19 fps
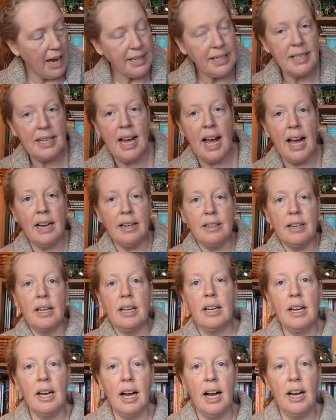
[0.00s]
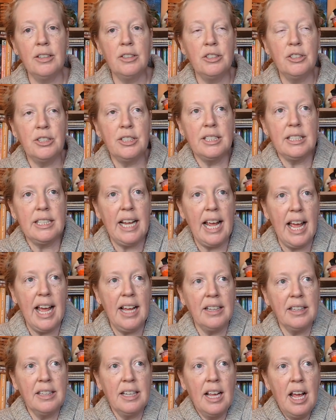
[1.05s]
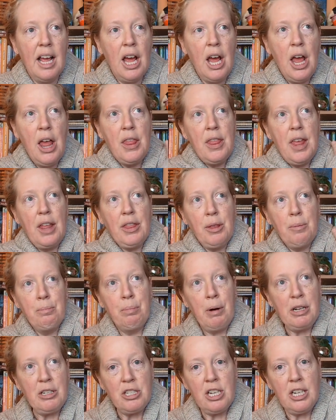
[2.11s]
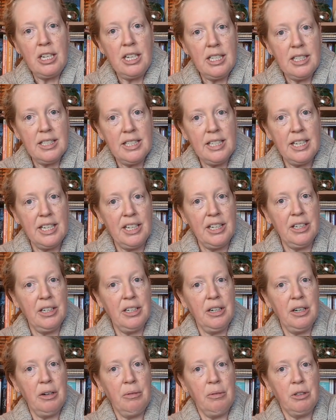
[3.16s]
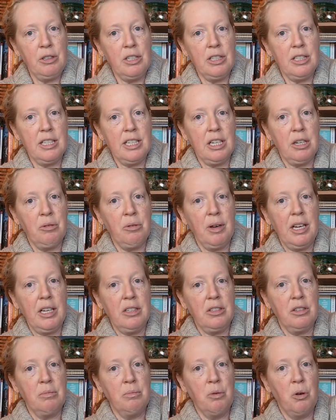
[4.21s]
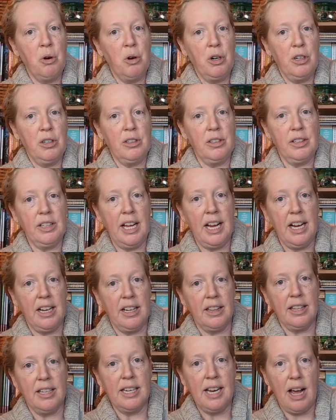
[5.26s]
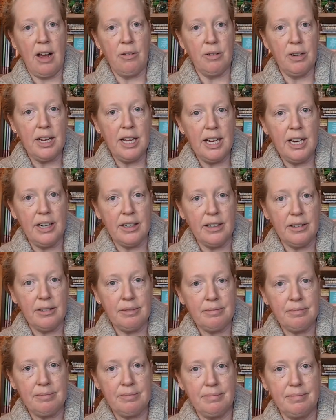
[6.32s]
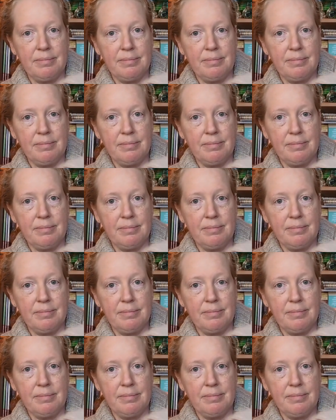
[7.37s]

I did not understand that the bunchiness here would just equate to more length down here.